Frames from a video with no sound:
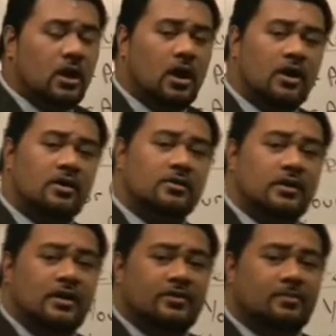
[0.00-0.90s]
are
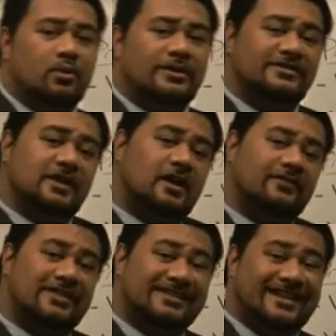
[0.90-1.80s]
the points
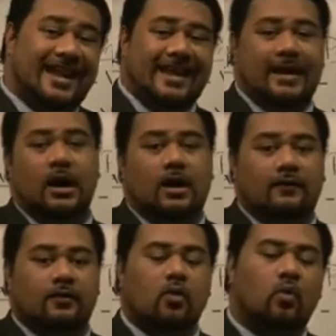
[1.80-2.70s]
of the day
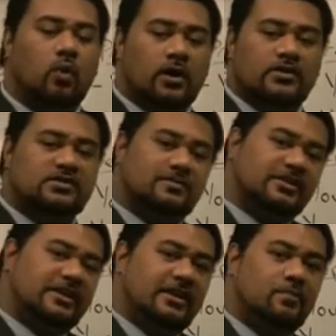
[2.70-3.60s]
of. What are some of
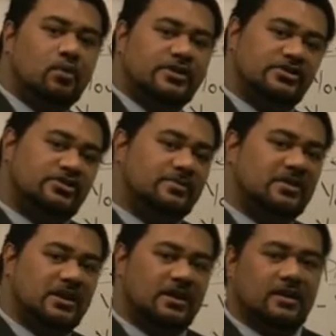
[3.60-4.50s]
the key points you should be
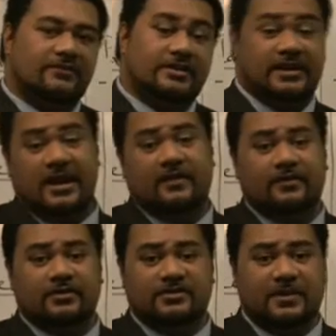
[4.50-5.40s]
thinking of the day of
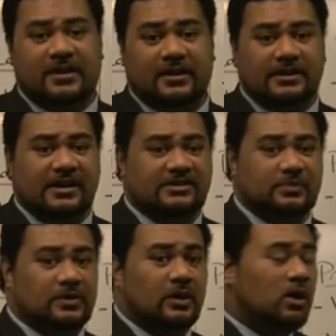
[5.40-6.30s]
your speaking
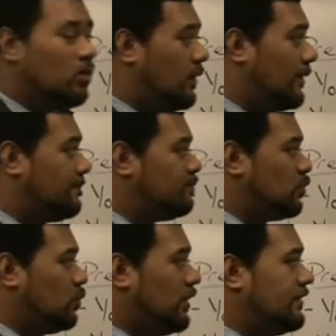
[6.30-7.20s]
engagement? Well,
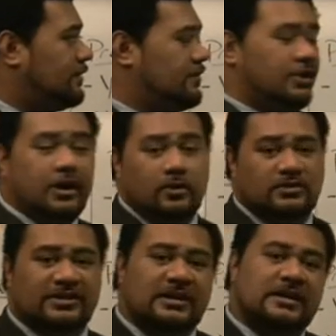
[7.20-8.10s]
one,
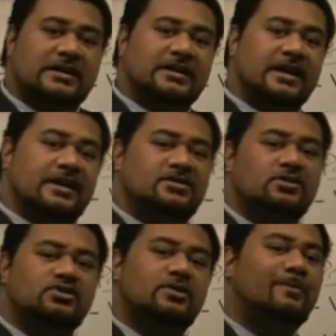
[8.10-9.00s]
note. Again, I
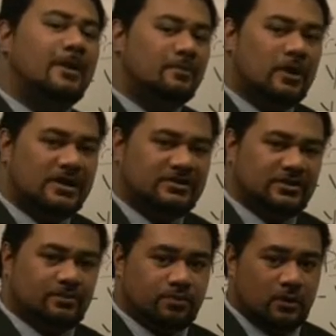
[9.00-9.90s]
told you to memorize
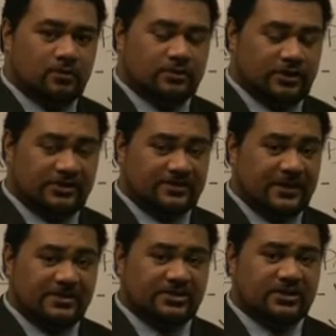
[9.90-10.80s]
your
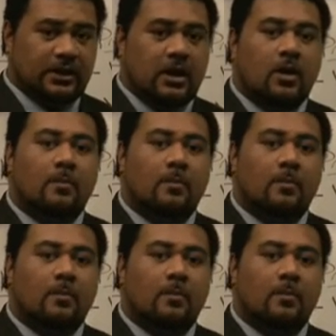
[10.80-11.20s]
speech,